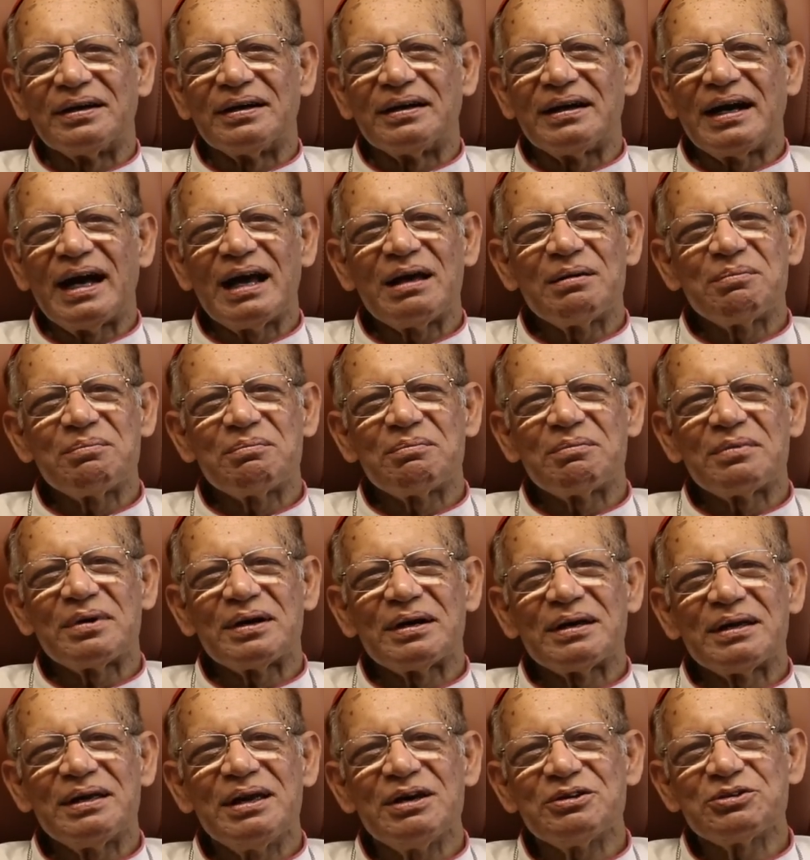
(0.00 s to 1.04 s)
I'm
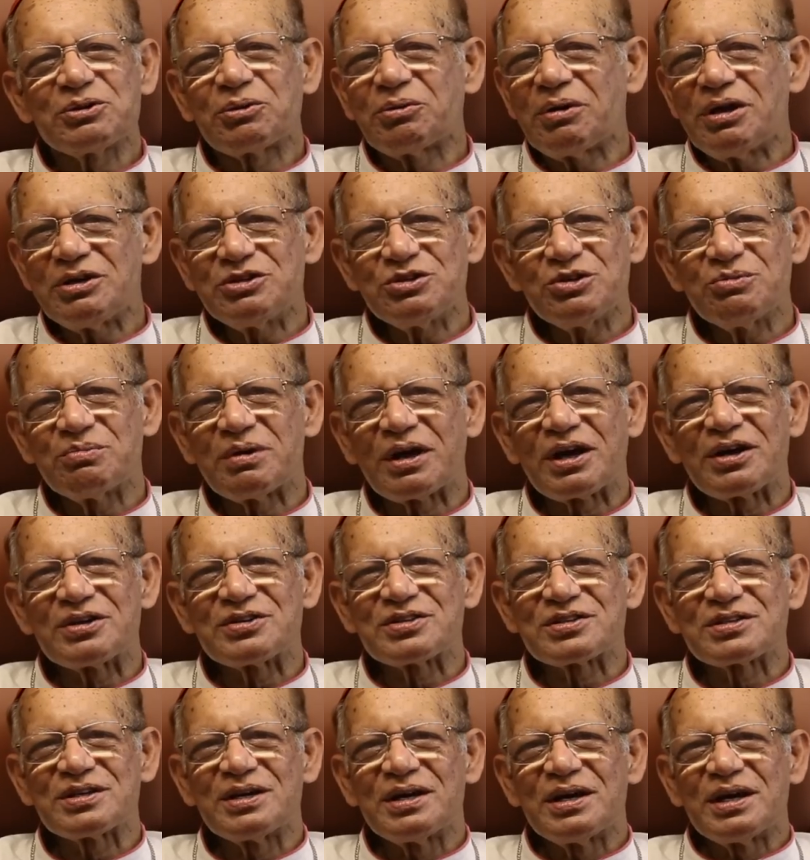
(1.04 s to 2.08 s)
here to greet you
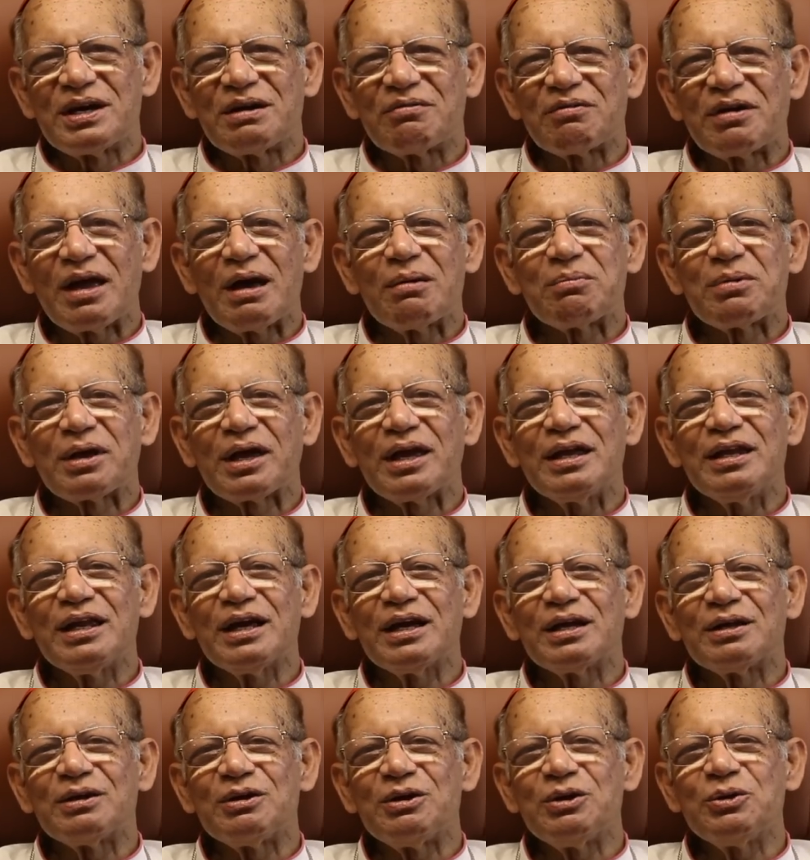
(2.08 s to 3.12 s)
because we are beginning
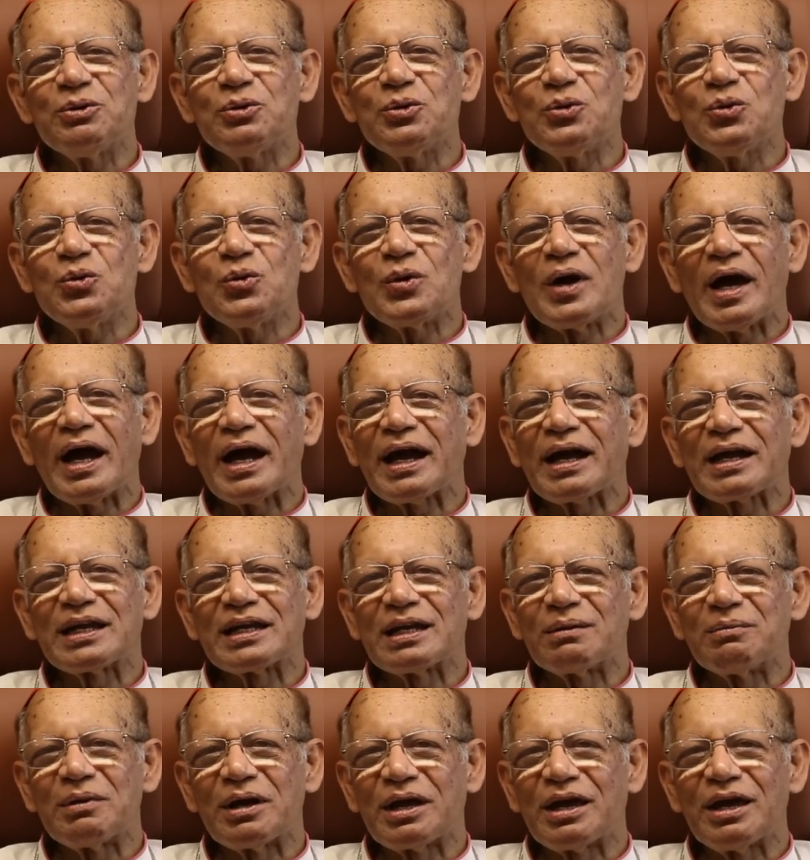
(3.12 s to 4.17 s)
a new
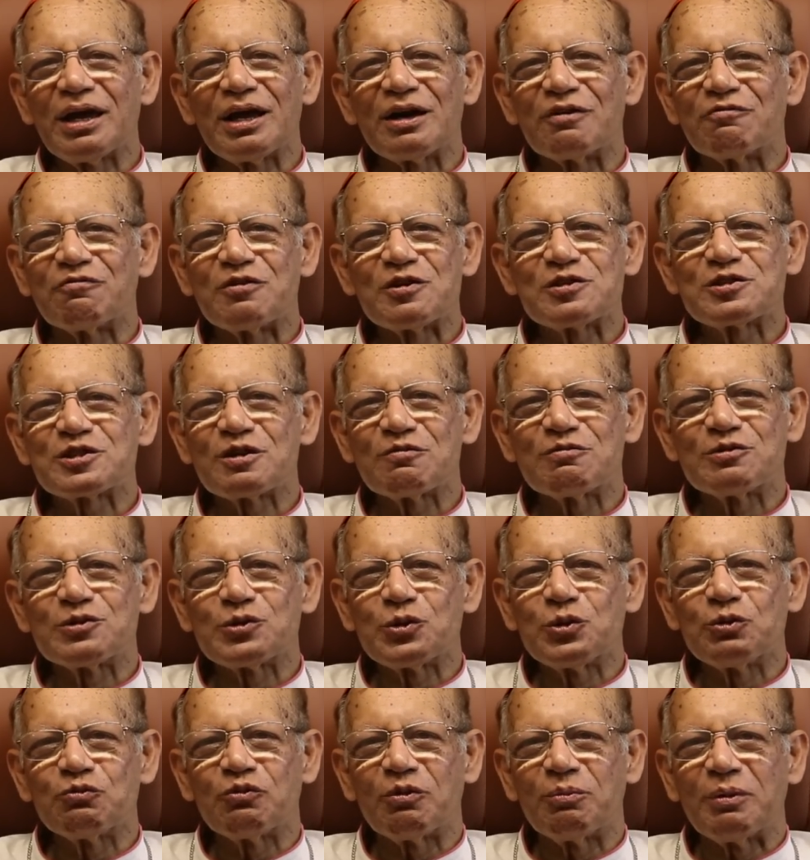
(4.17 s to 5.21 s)
academic year. 1st of
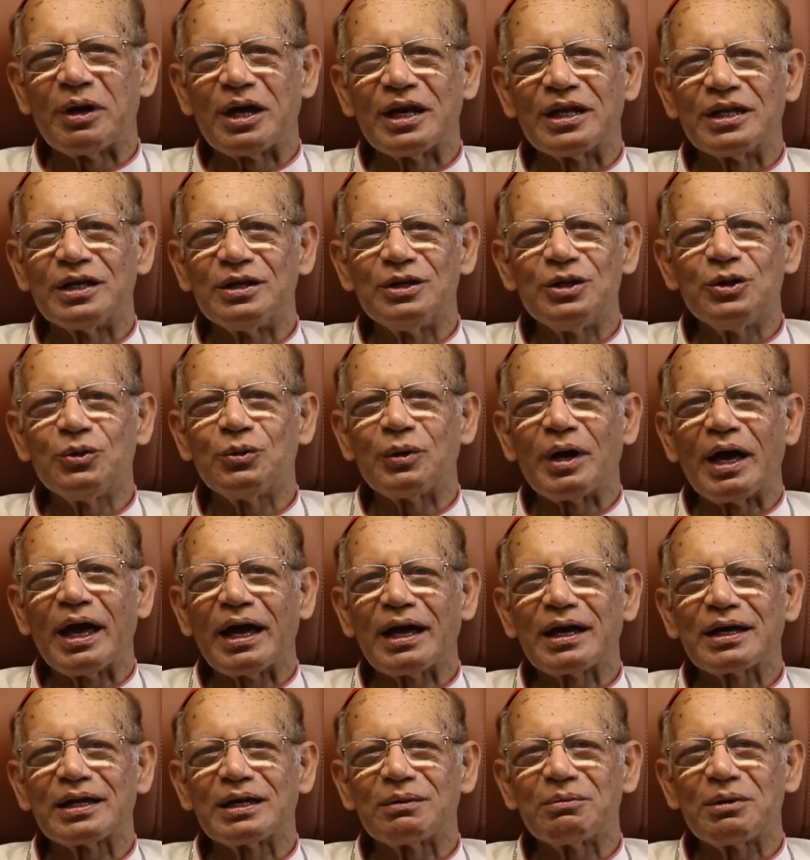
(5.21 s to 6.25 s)
June, we begin a new
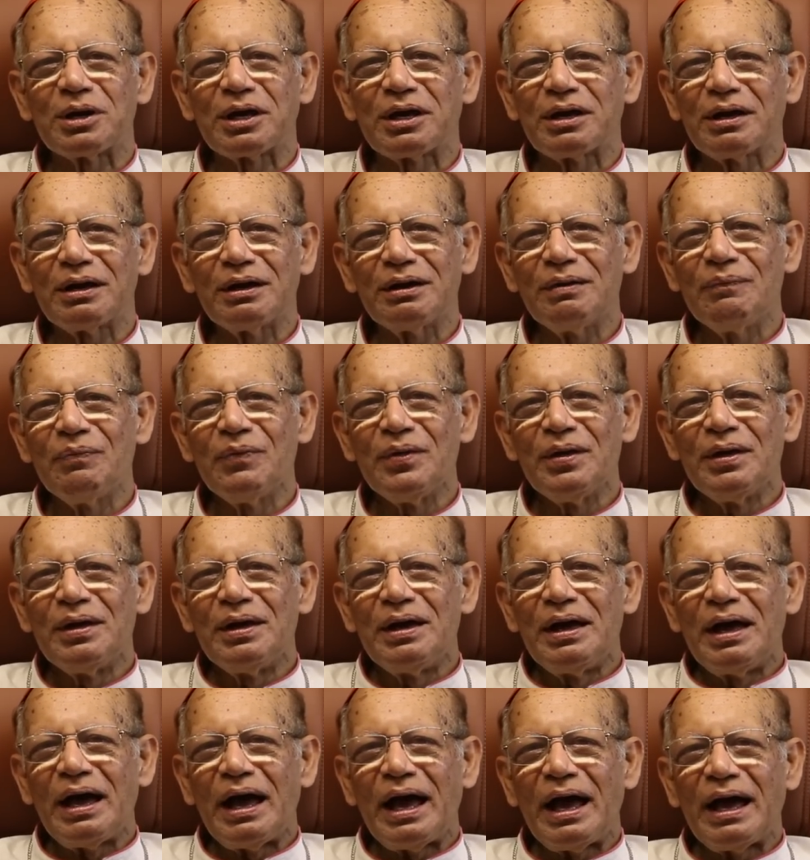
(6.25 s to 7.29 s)
academic year,
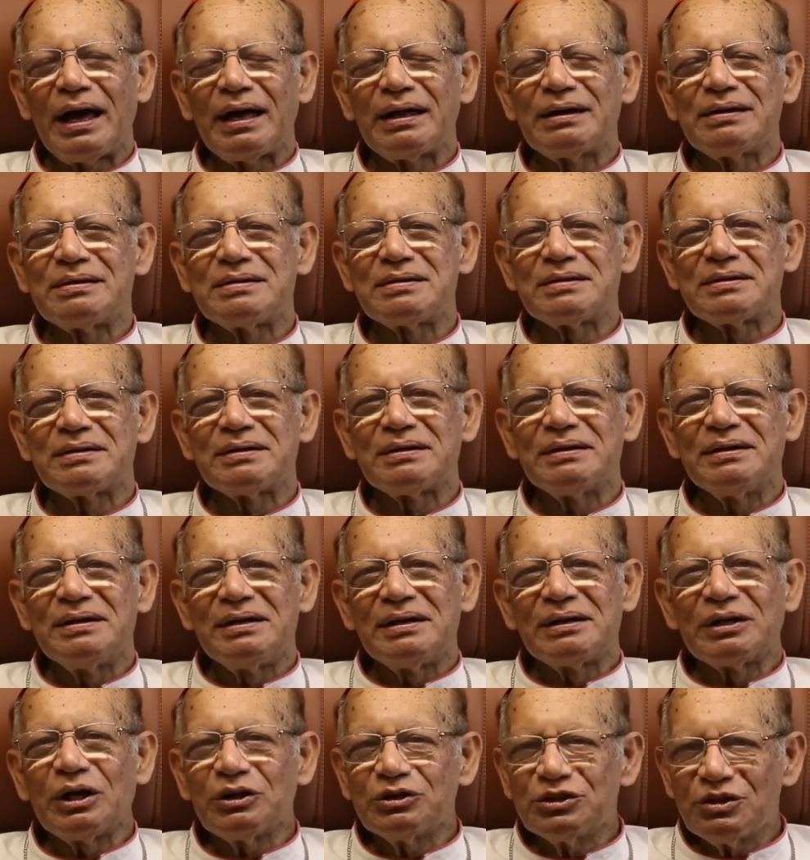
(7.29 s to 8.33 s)
and
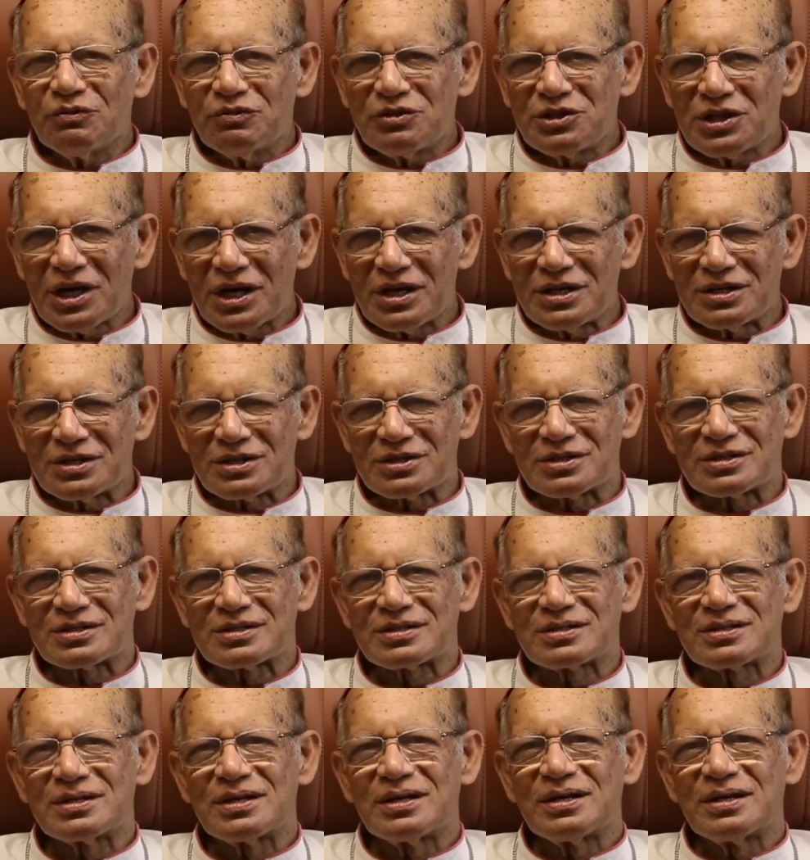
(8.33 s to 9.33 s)
lots of changes.